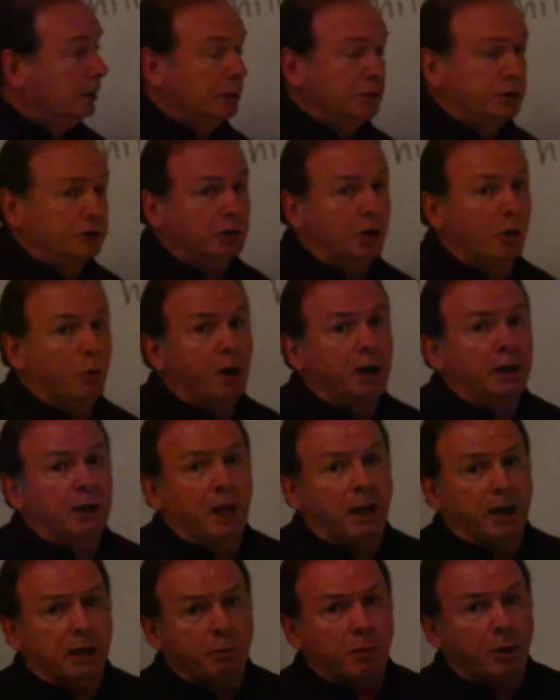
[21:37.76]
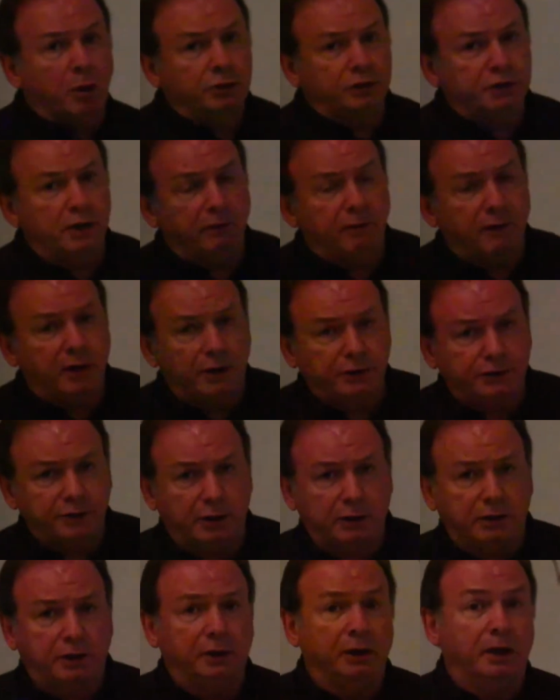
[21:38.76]
So unlike most of our
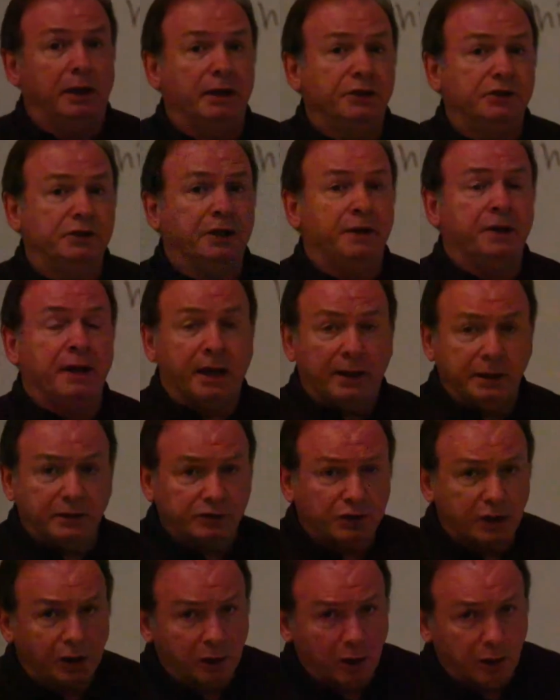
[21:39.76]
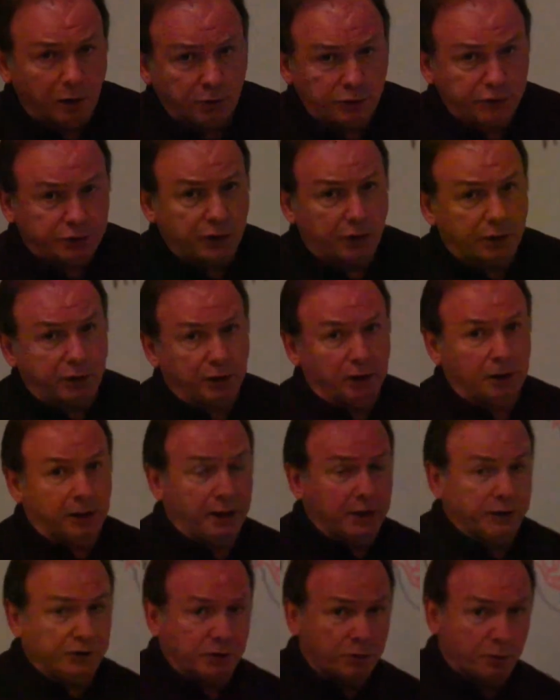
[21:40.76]
circulation, that is closed
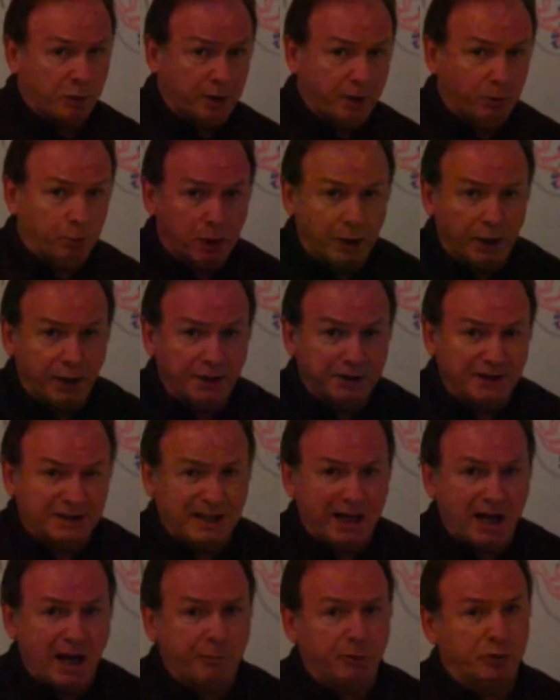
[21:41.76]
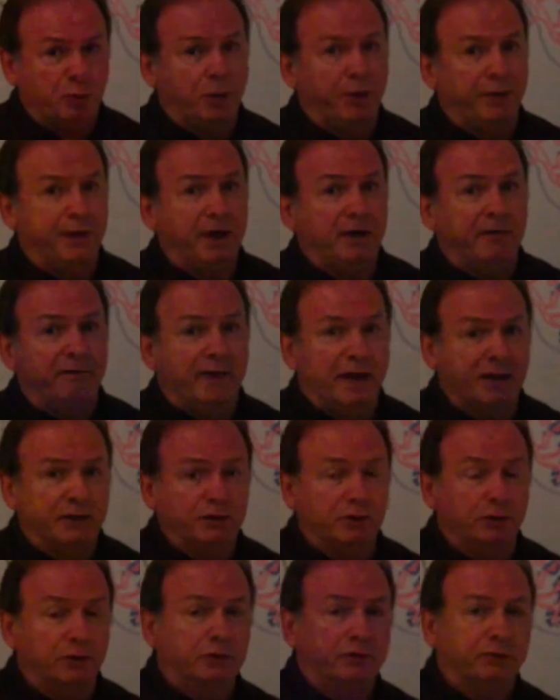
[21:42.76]
circulation where the blood is kept within
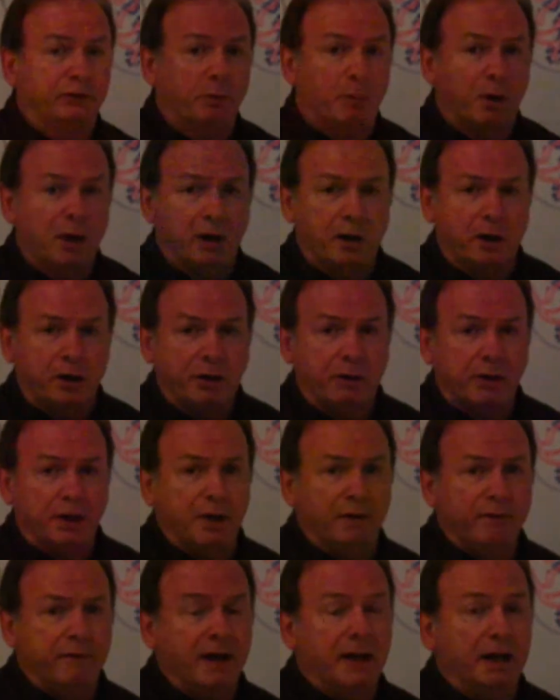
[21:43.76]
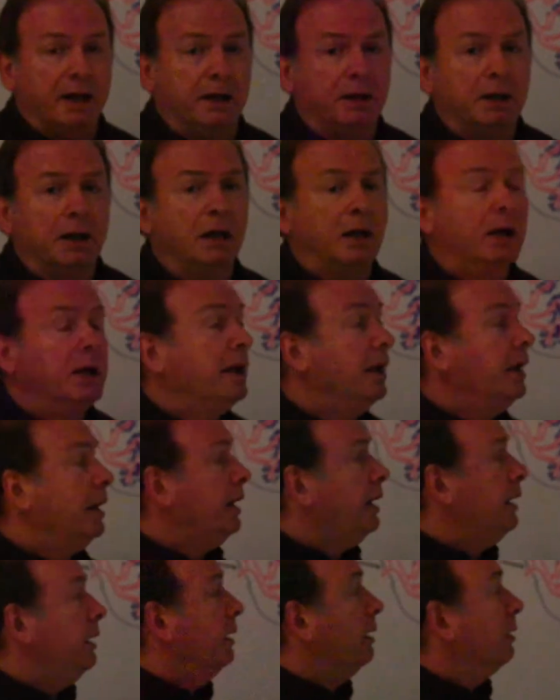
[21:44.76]
vessels from artery to vein,
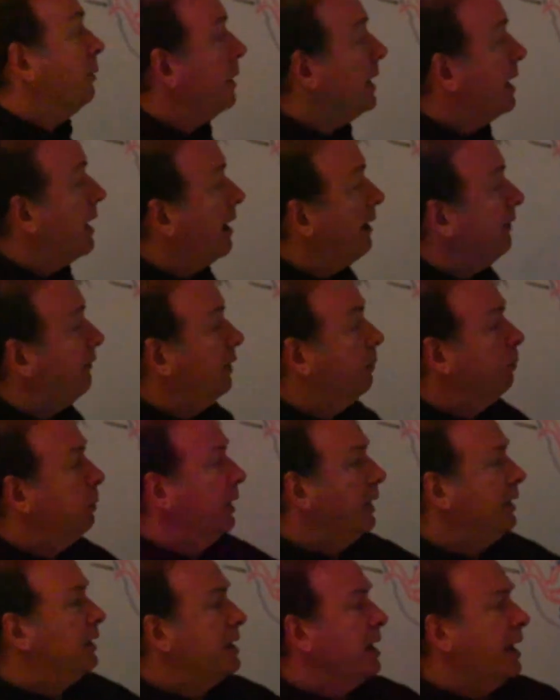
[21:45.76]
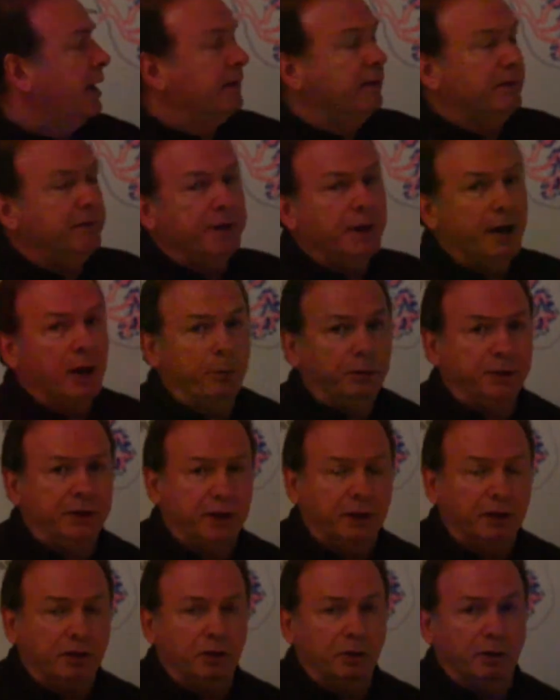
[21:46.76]
here we have the blood kind of dumped
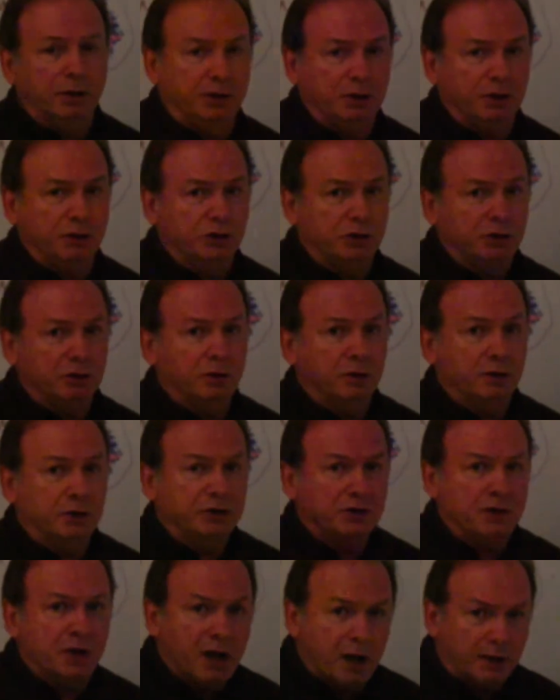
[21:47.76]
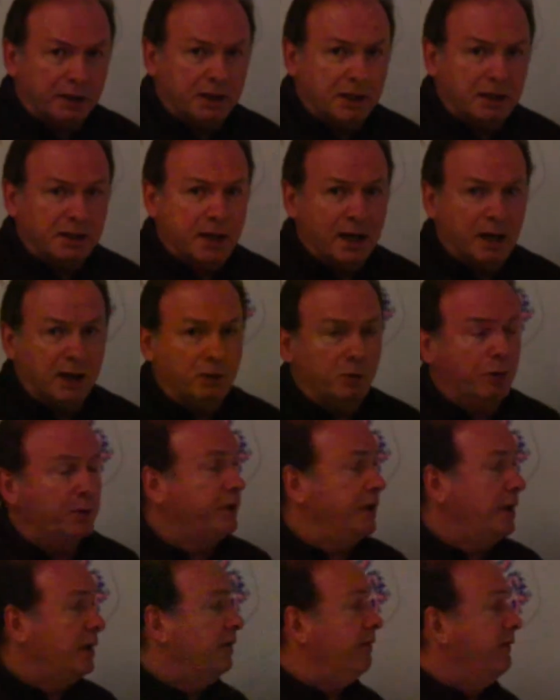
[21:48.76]
into a tissue. It's not contained
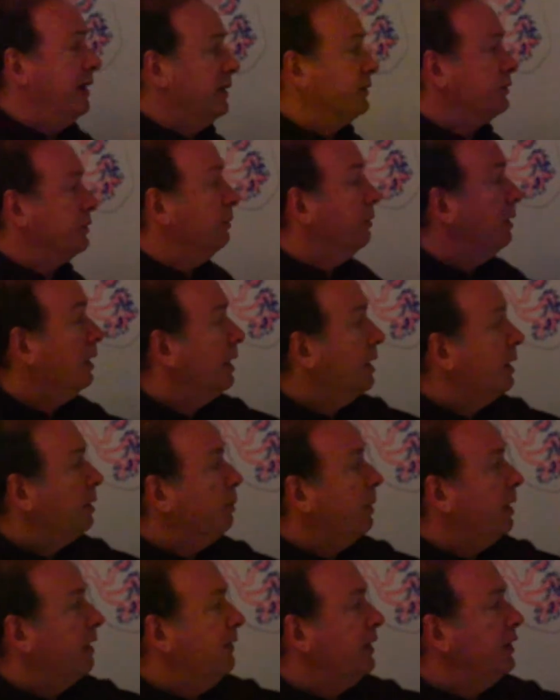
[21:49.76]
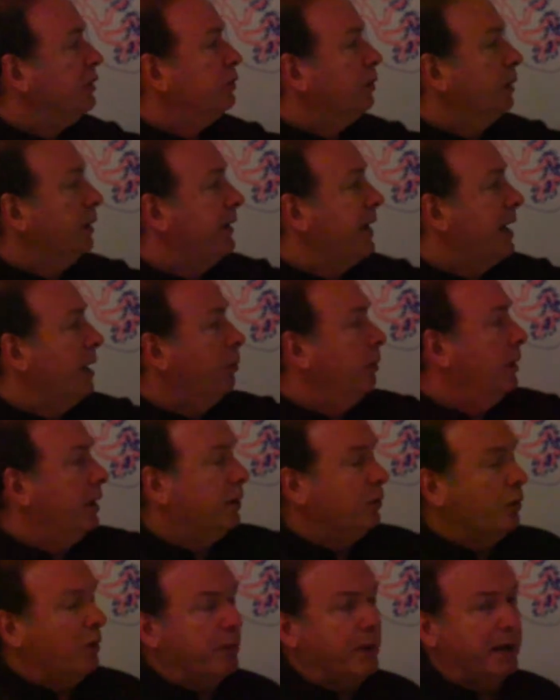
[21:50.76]
within a vessel, but eventually that
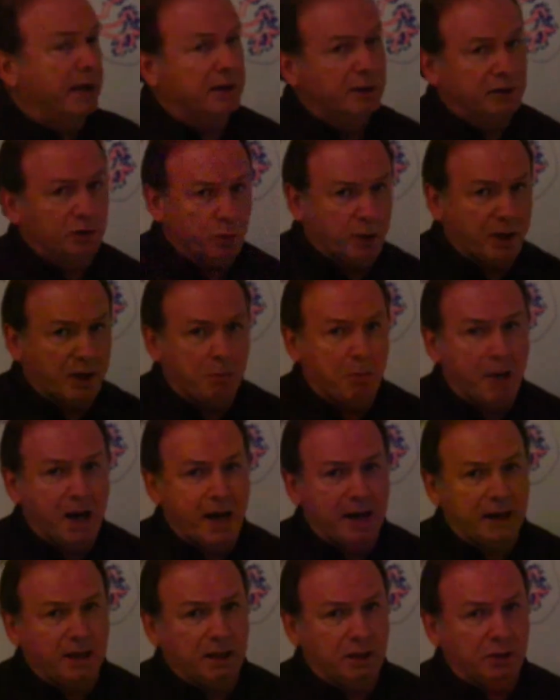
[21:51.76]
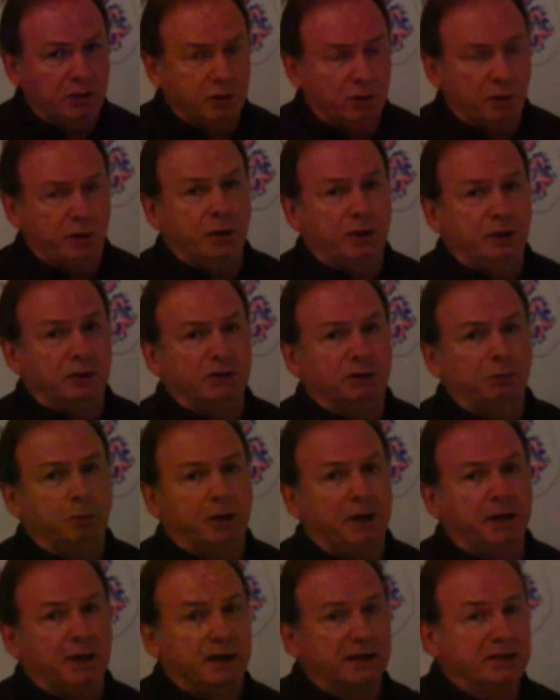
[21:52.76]
blood will make its way back into the
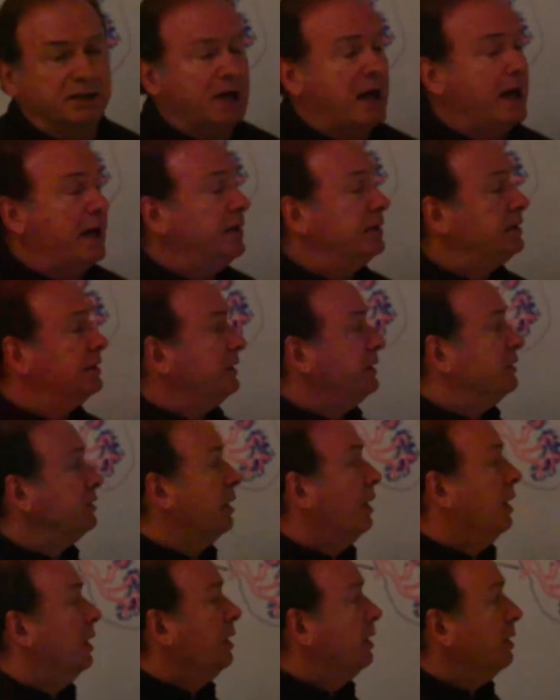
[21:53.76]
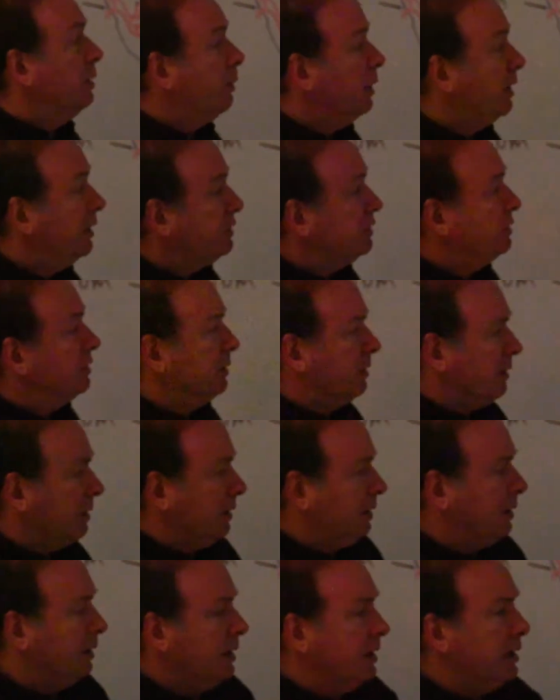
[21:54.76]
splenic sinuses, which
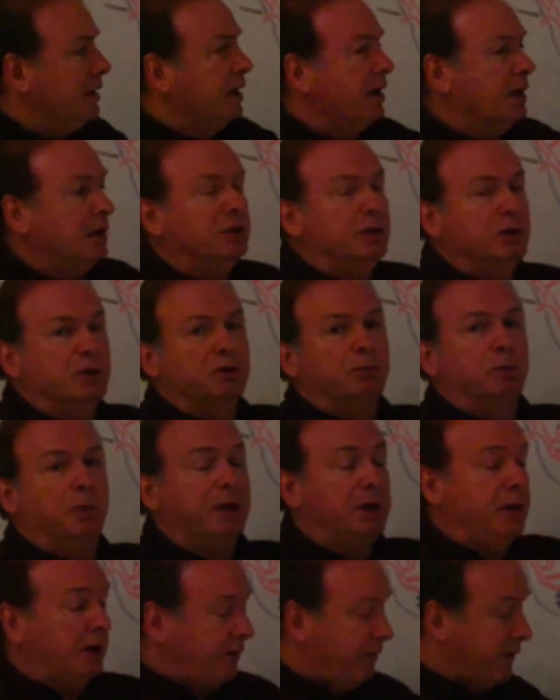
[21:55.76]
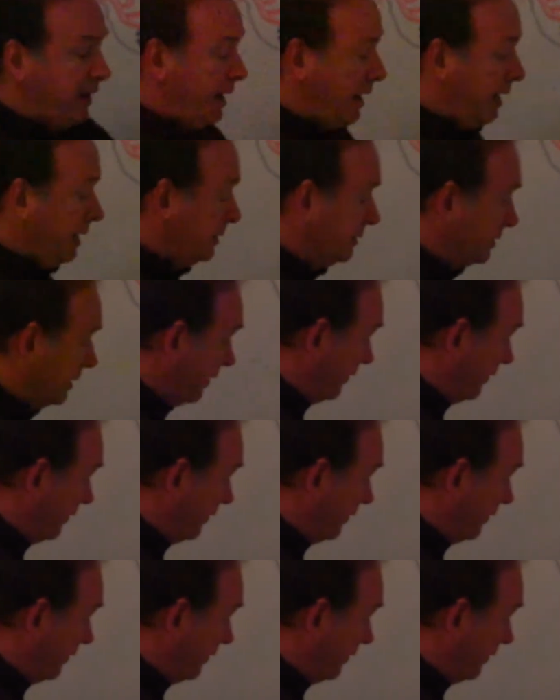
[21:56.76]
lead into splenic veins, and